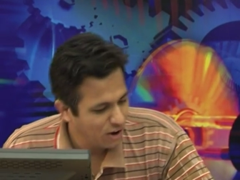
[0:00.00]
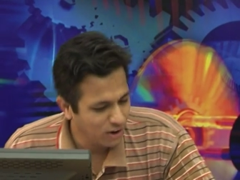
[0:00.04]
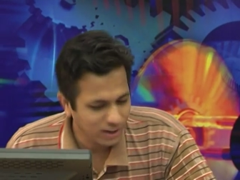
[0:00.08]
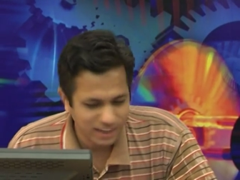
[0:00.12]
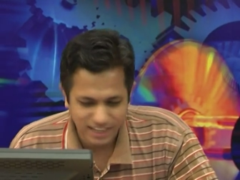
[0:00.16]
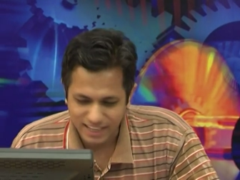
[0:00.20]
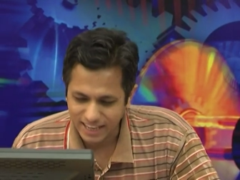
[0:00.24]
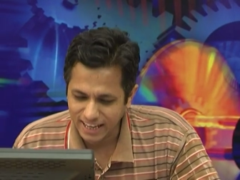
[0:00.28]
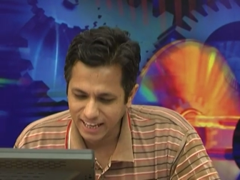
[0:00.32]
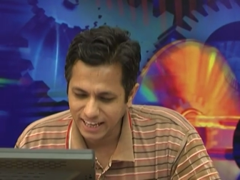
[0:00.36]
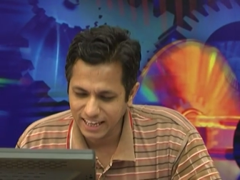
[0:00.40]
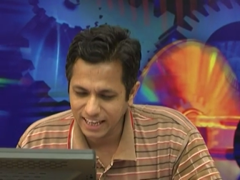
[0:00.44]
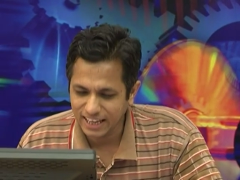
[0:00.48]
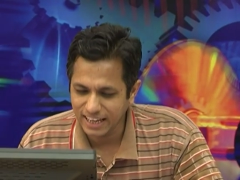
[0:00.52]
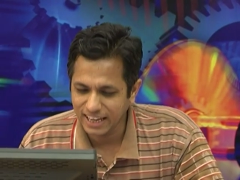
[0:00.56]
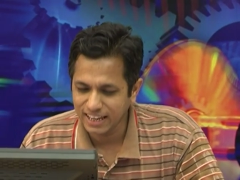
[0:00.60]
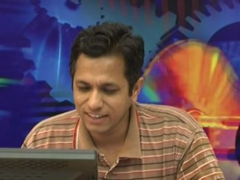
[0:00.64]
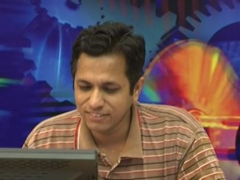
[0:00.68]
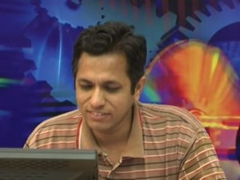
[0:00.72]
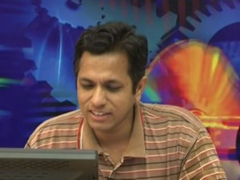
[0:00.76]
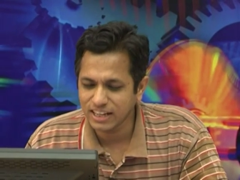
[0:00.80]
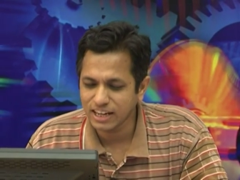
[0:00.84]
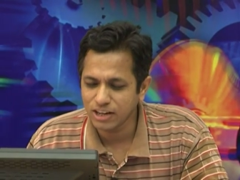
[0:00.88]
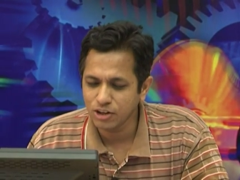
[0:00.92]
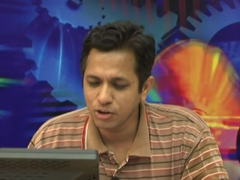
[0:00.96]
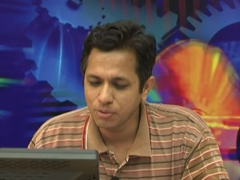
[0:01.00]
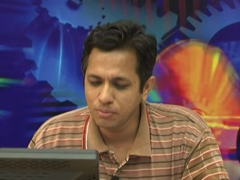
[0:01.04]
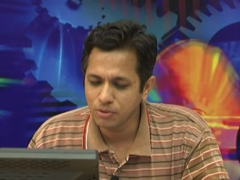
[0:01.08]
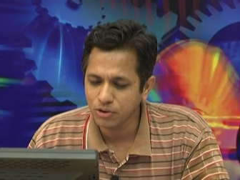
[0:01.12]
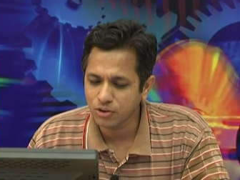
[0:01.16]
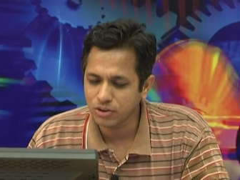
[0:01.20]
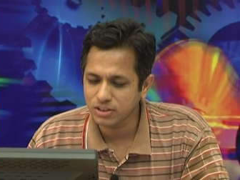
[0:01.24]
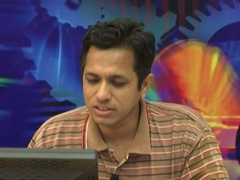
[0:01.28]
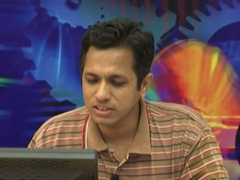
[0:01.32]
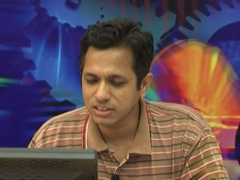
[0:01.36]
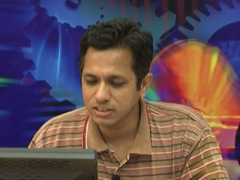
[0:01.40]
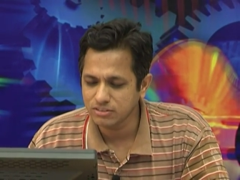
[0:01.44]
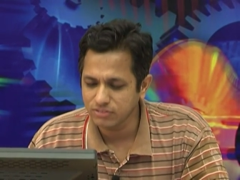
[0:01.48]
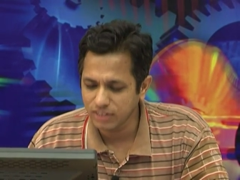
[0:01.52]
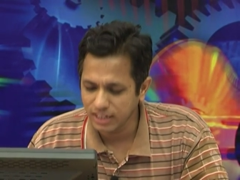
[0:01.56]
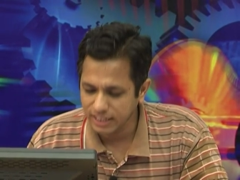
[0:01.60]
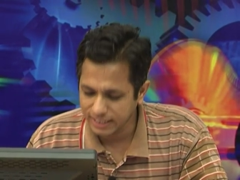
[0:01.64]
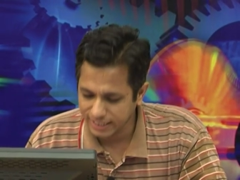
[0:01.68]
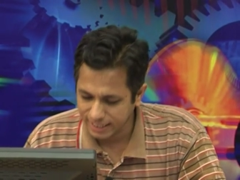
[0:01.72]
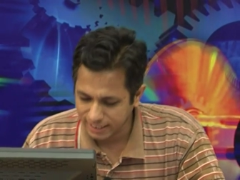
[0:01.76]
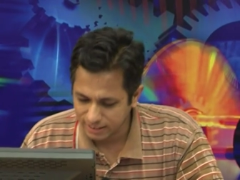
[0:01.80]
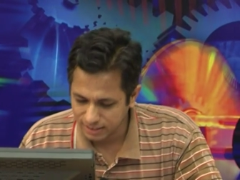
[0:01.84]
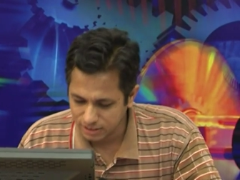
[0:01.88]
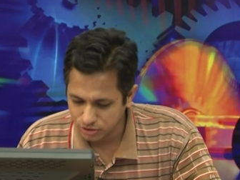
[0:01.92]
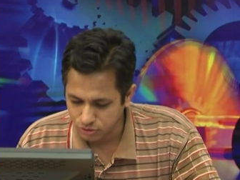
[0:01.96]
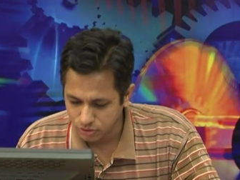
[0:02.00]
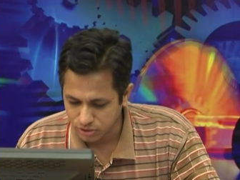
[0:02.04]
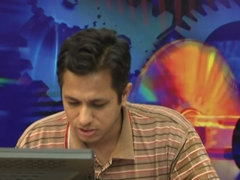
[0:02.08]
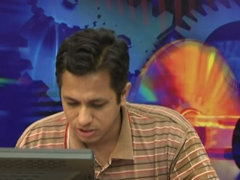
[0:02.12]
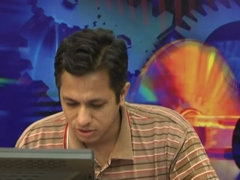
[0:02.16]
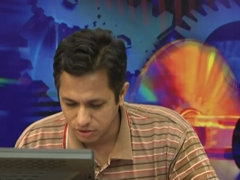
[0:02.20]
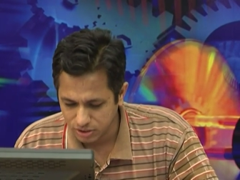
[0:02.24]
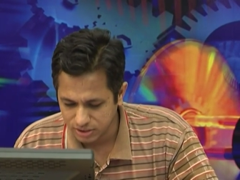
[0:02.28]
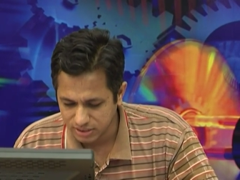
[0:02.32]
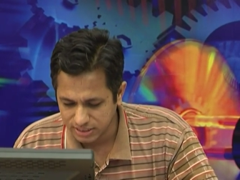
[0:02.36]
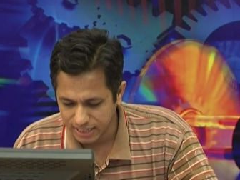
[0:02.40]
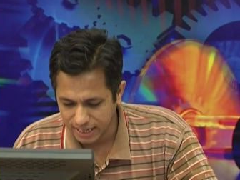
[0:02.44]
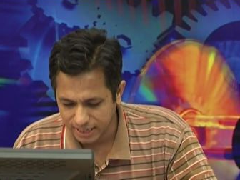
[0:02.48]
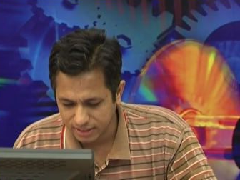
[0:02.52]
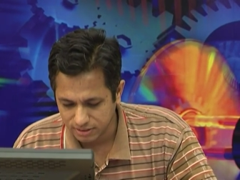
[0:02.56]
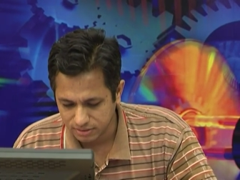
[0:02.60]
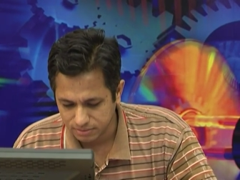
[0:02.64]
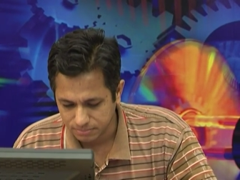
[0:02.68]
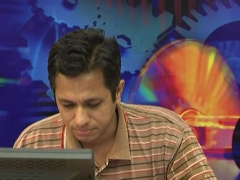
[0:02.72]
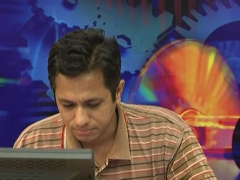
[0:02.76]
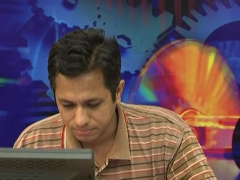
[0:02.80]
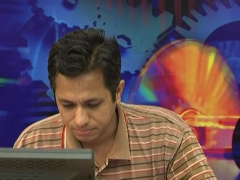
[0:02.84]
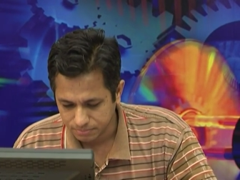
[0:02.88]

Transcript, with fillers: okay eh, if there are no more questions we will take this question on chat.